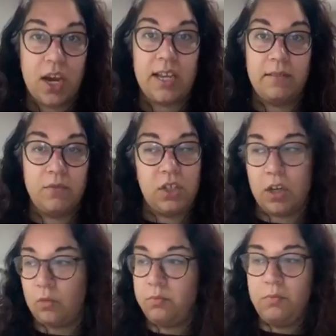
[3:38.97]

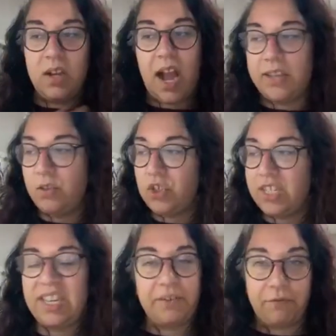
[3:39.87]
and, I usually
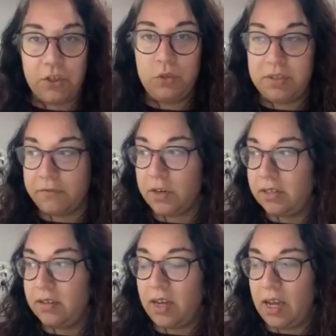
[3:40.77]
get a few different